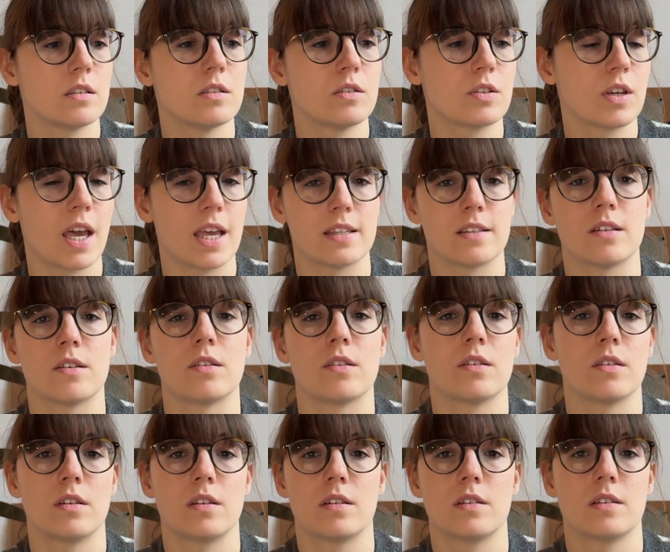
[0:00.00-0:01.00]
cast
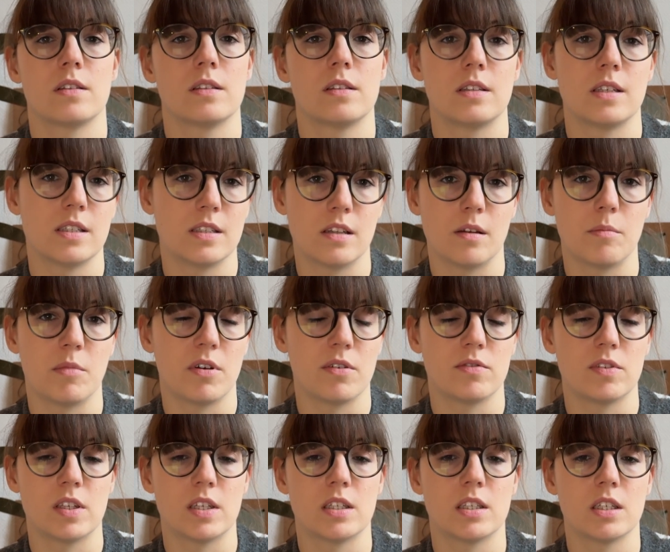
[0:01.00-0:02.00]
on this number of
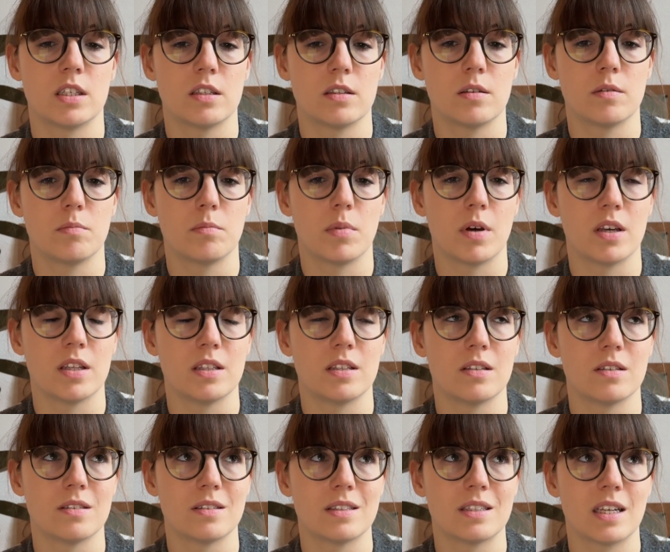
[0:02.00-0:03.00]
stitches, but it
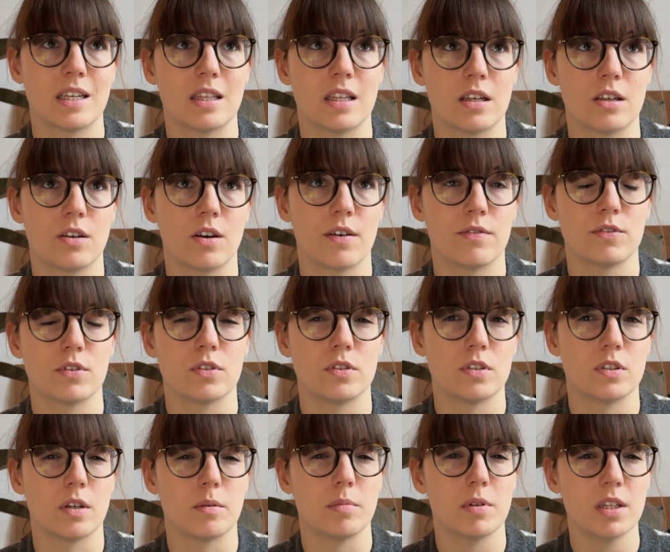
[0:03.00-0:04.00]
doesn't say that you have to
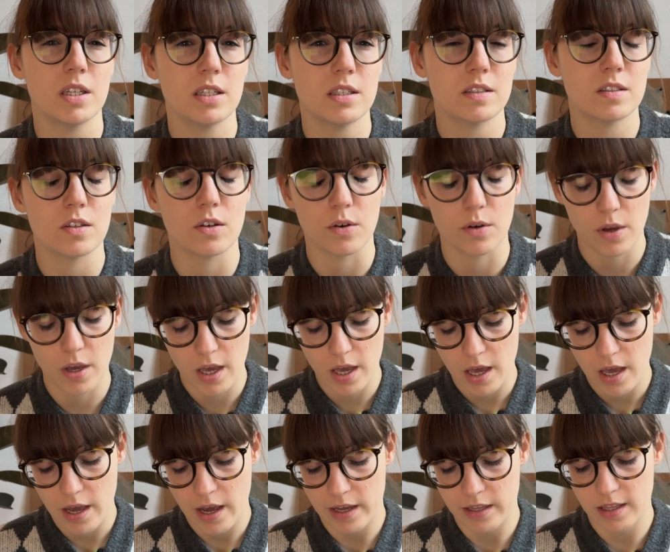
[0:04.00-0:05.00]
double it. So
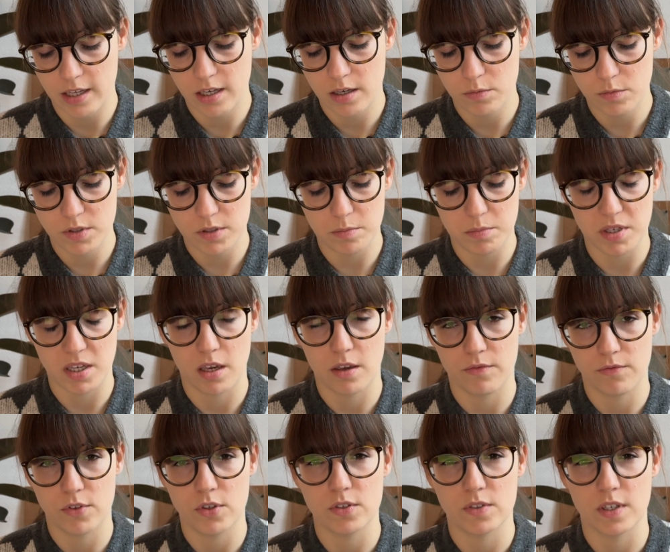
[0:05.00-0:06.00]
I think it was a bit
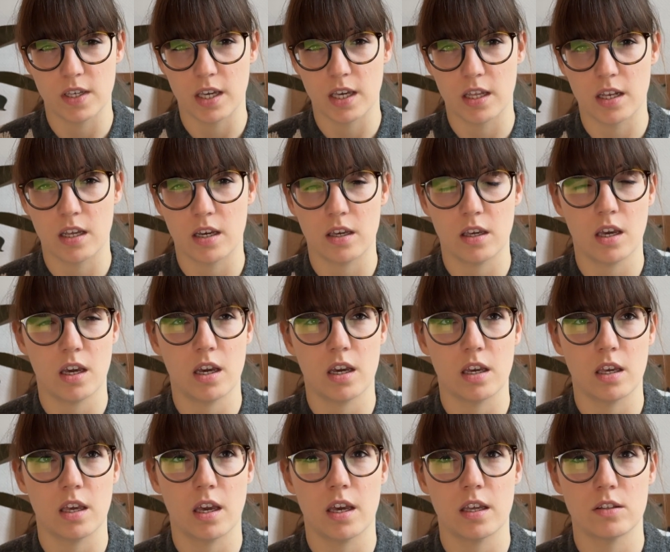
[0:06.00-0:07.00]
confusing, and I
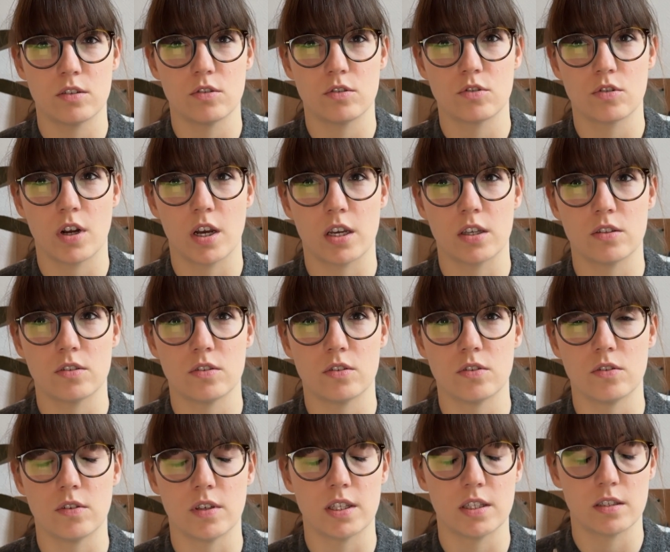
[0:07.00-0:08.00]
had to try to do
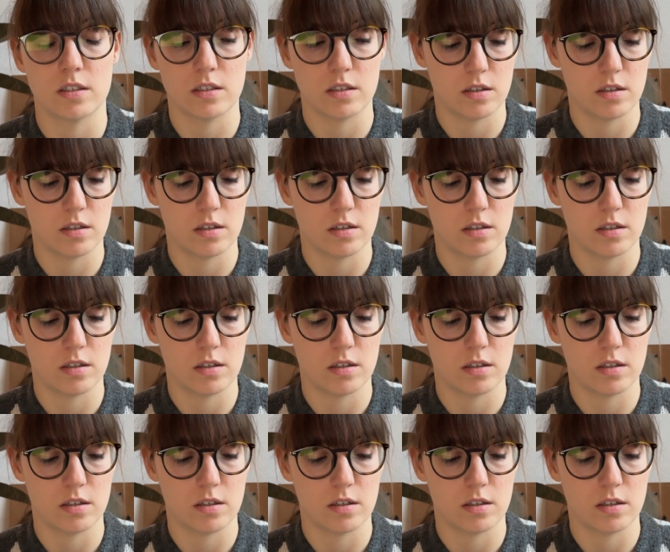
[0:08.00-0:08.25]
it